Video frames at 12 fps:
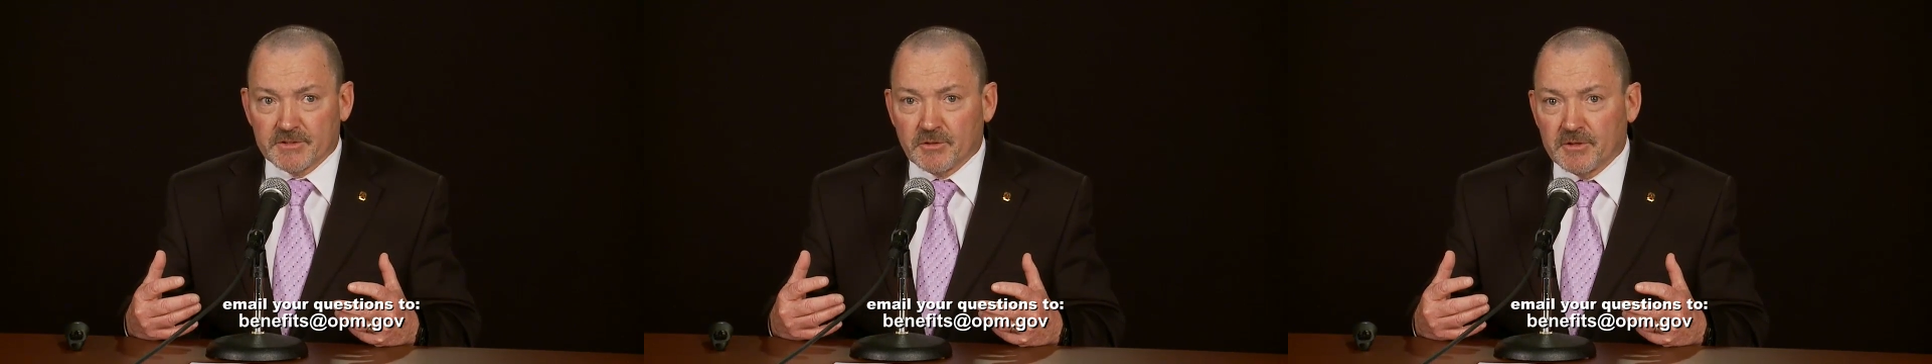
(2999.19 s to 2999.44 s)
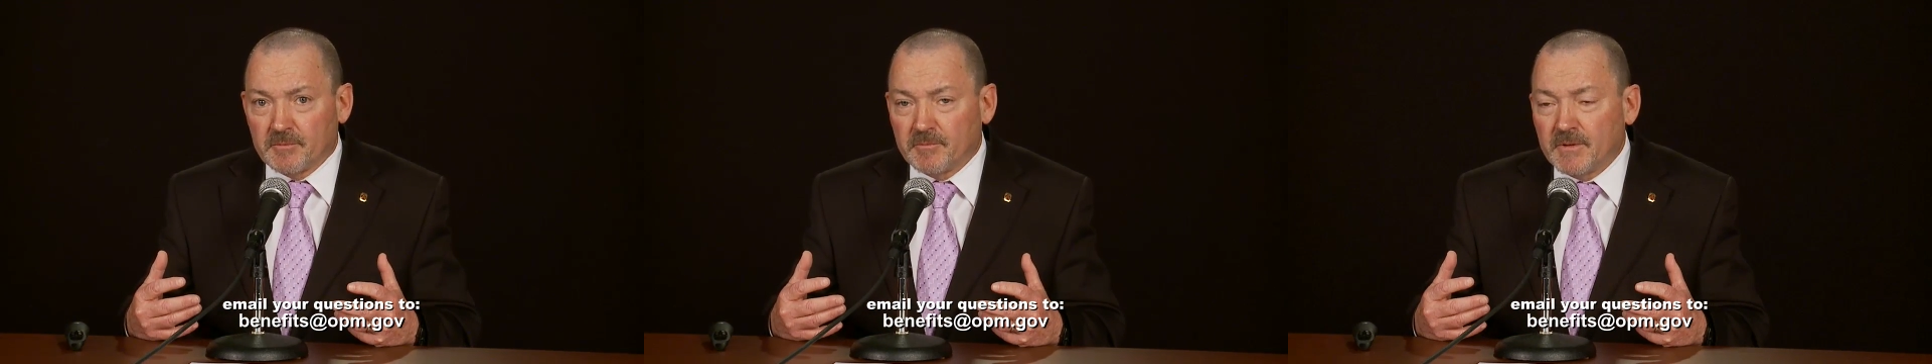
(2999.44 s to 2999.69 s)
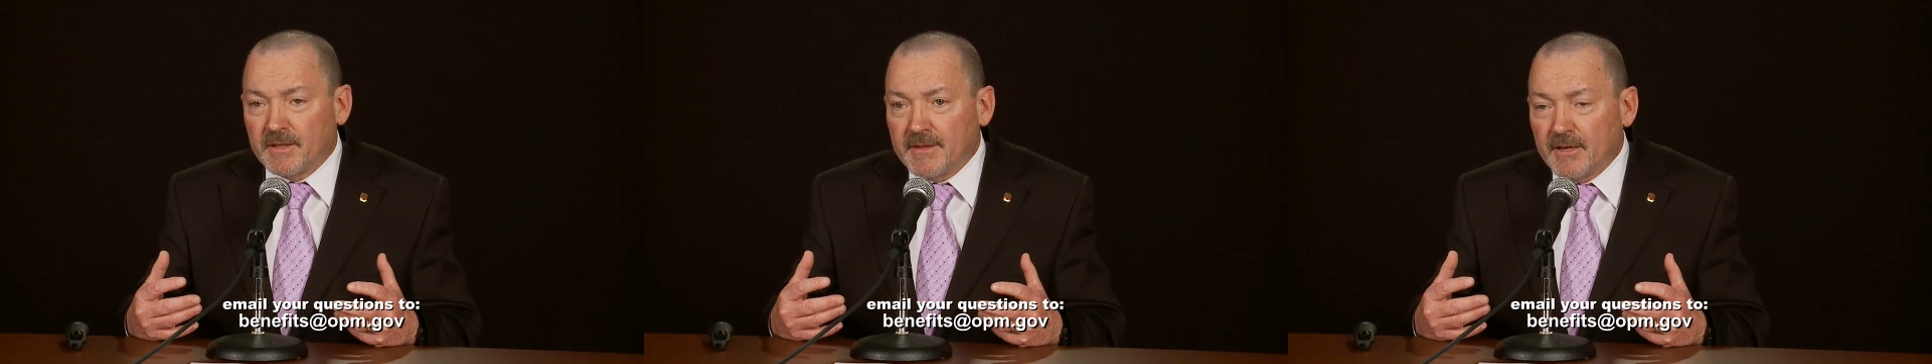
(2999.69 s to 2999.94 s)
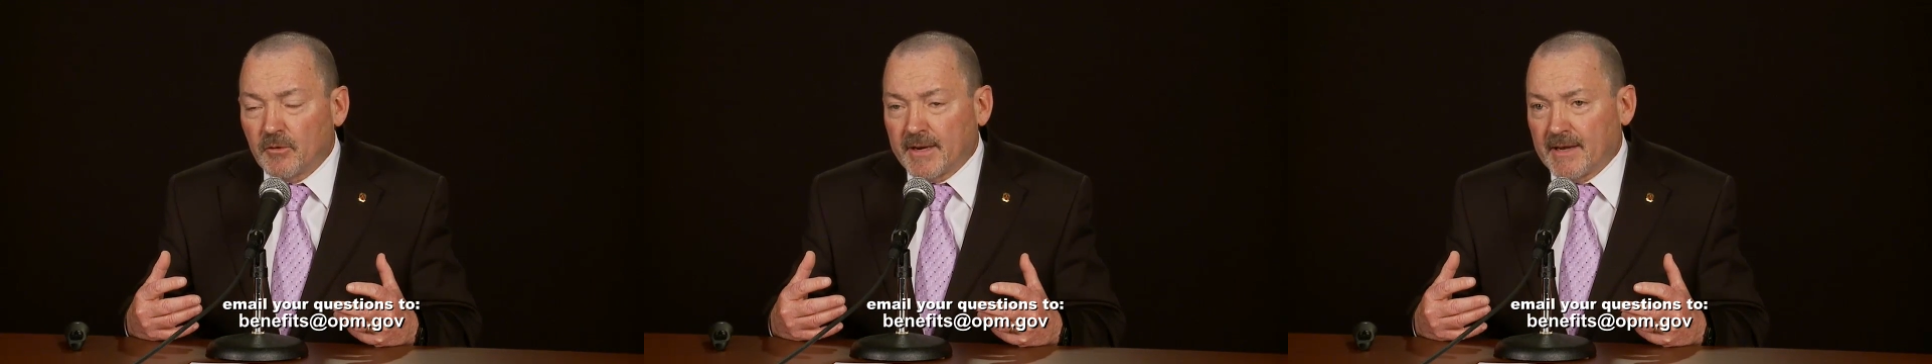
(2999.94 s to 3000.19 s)
so that
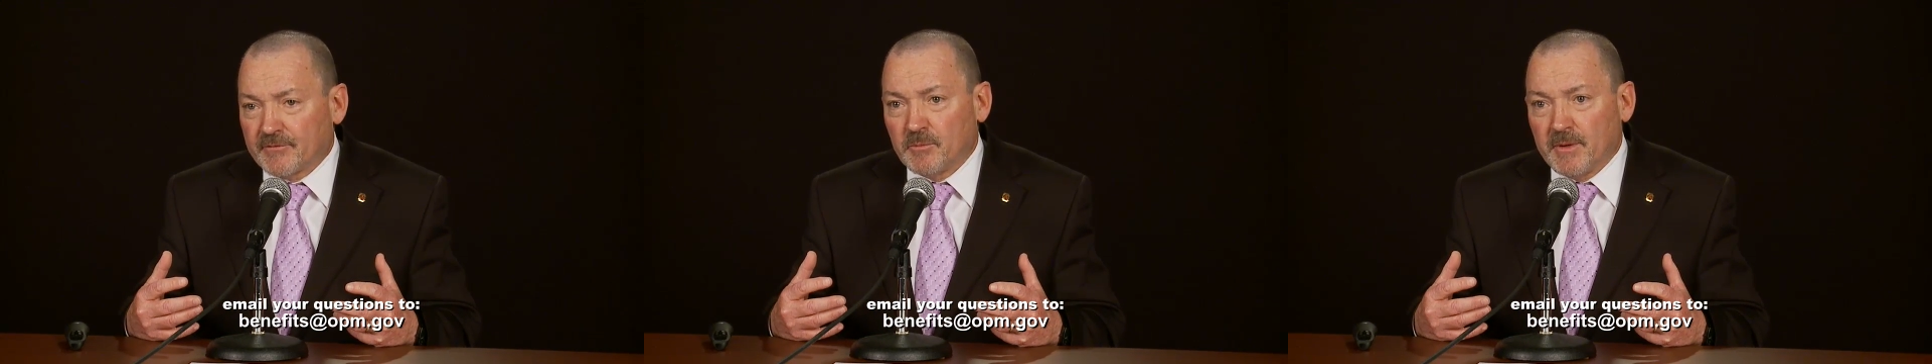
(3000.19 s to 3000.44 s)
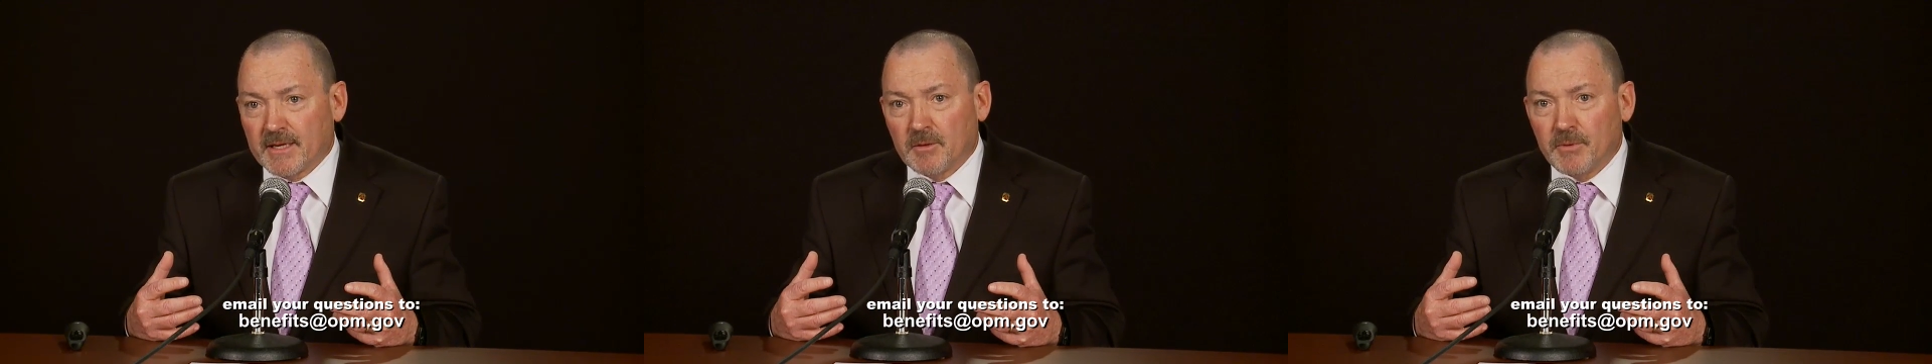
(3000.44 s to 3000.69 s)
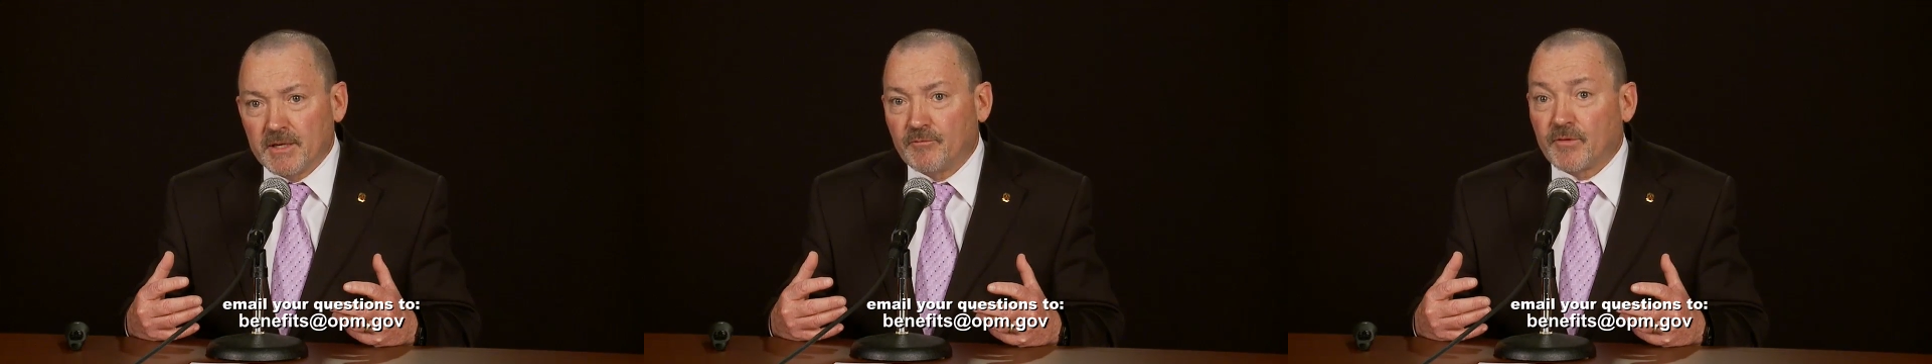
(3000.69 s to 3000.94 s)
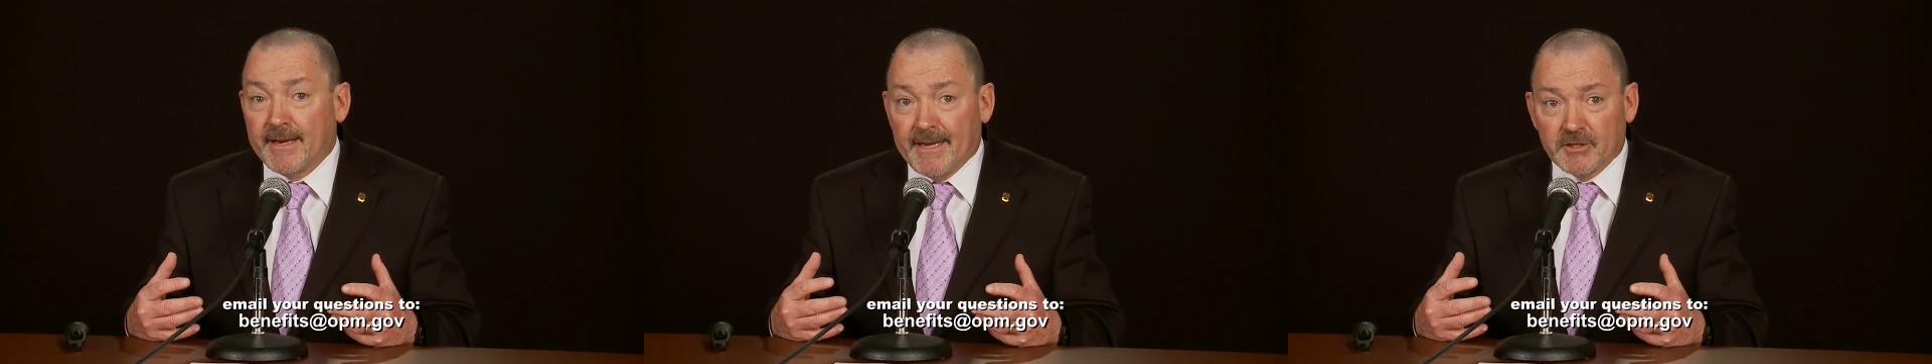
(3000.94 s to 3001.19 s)
they don't have to make a big
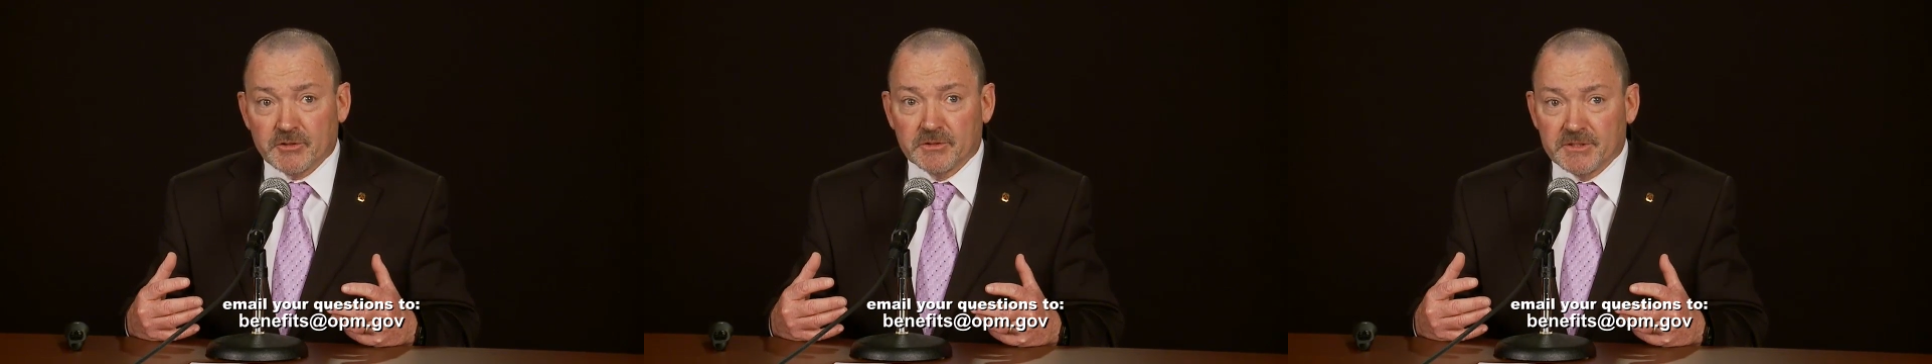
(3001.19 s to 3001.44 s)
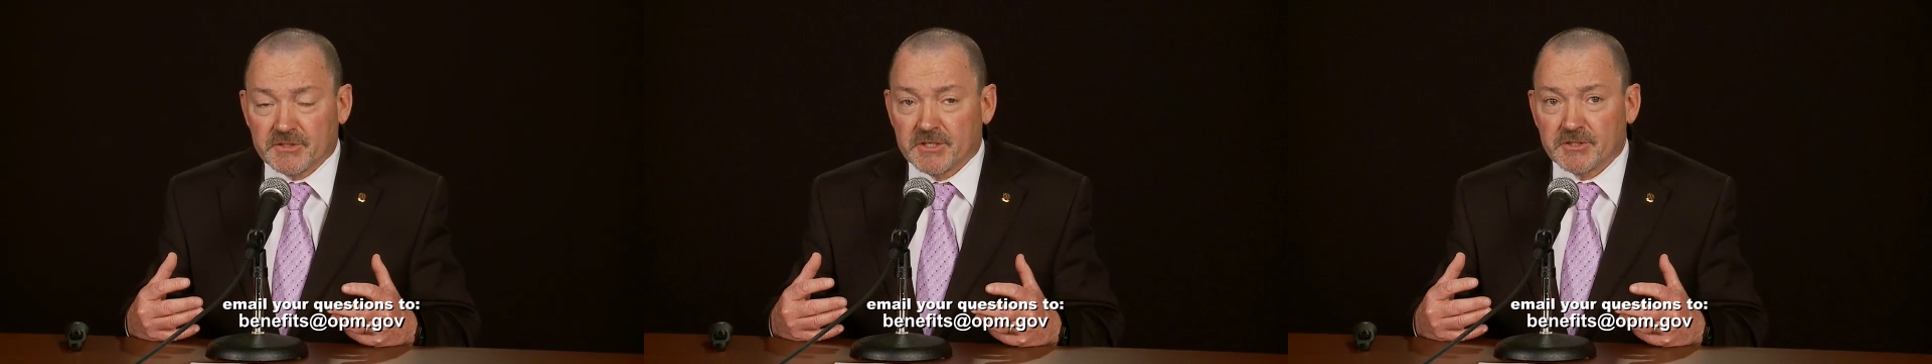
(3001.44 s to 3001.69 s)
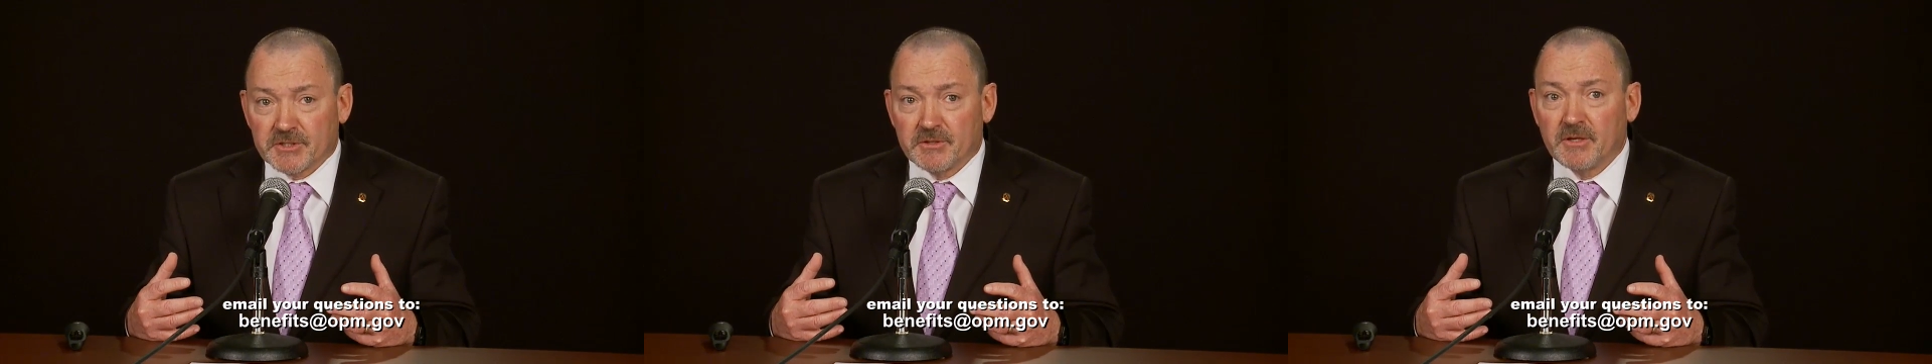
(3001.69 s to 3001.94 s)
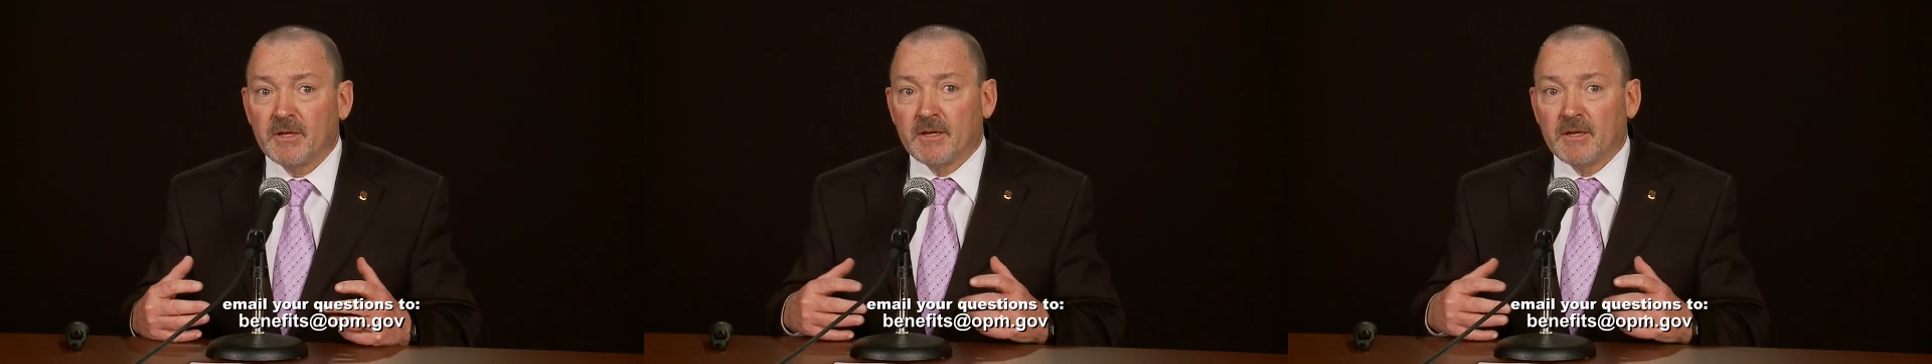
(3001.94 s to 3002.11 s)
financial decision